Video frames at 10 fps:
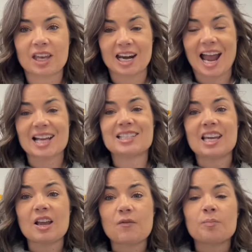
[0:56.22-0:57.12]
as
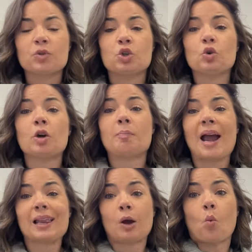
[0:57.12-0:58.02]
if you could
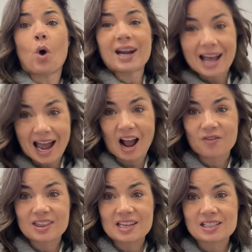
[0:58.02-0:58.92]
buy like 1.5
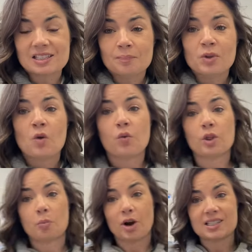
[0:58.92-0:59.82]
of these for
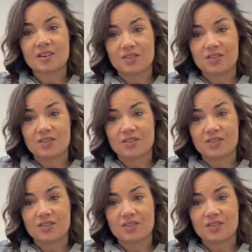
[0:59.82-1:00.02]
the price of